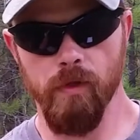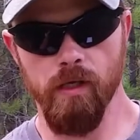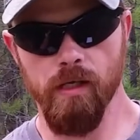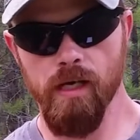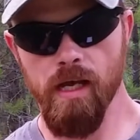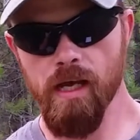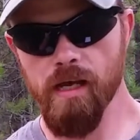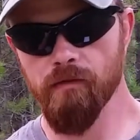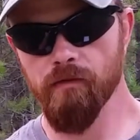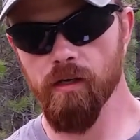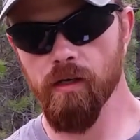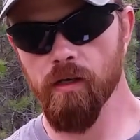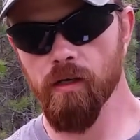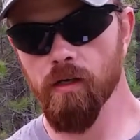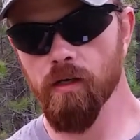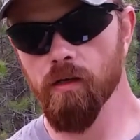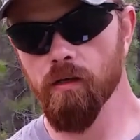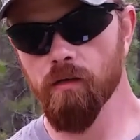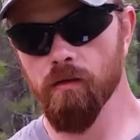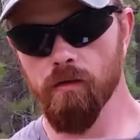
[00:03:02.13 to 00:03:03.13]
the
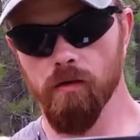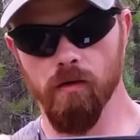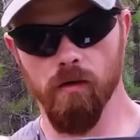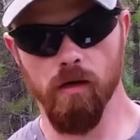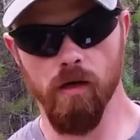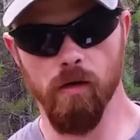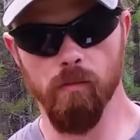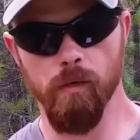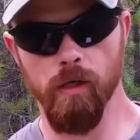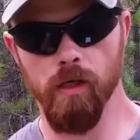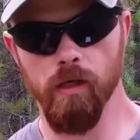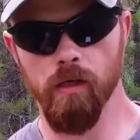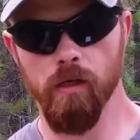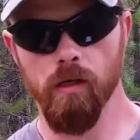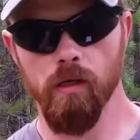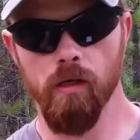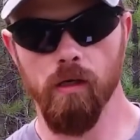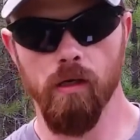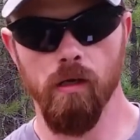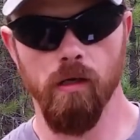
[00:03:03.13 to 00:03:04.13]
Navy, the Army,
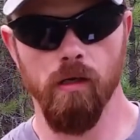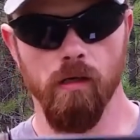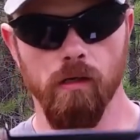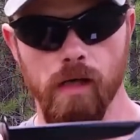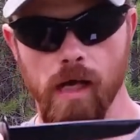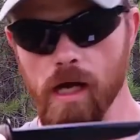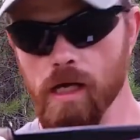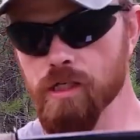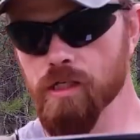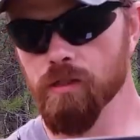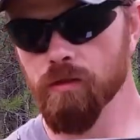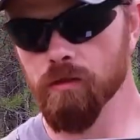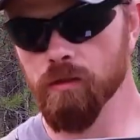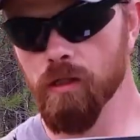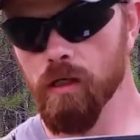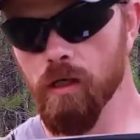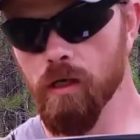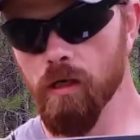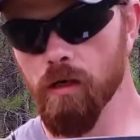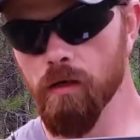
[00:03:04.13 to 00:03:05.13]
National
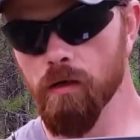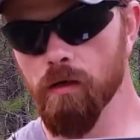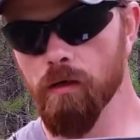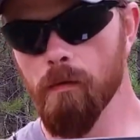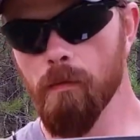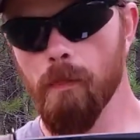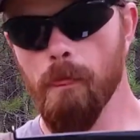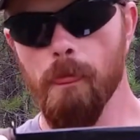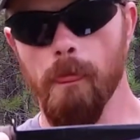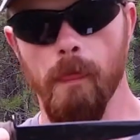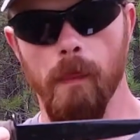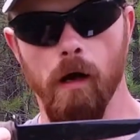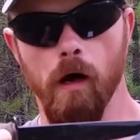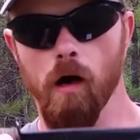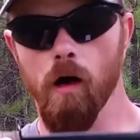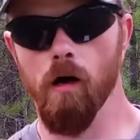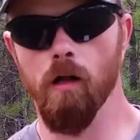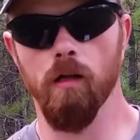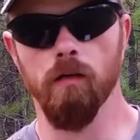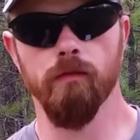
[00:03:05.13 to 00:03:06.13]
Guard,
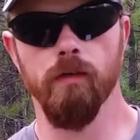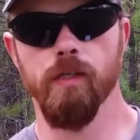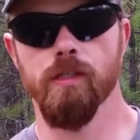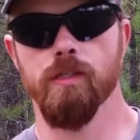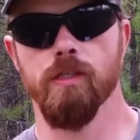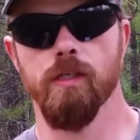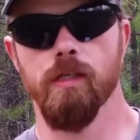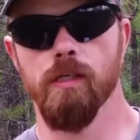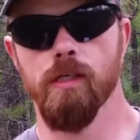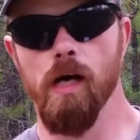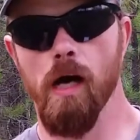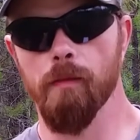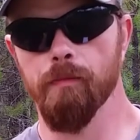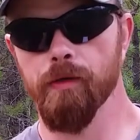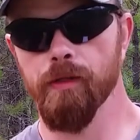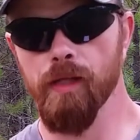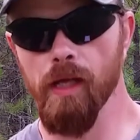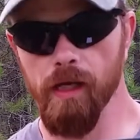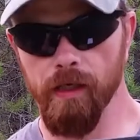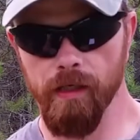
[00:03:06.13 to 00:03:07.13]
all eventually
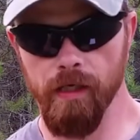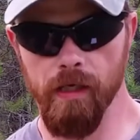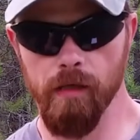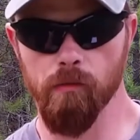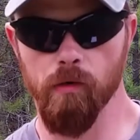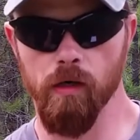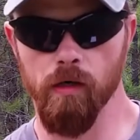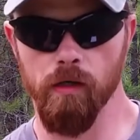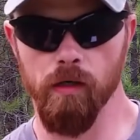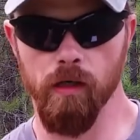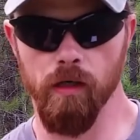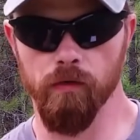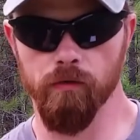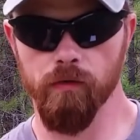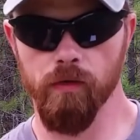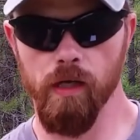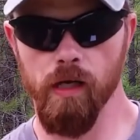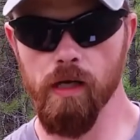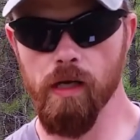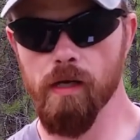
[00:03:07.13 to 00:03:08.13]
adopted that KA-BAR knife,
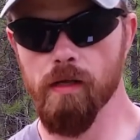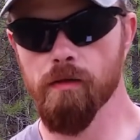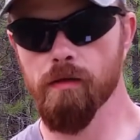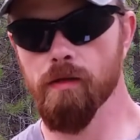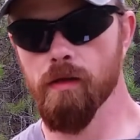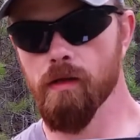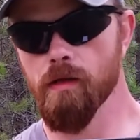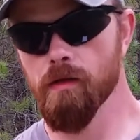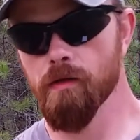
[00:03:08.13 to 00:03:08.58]
and it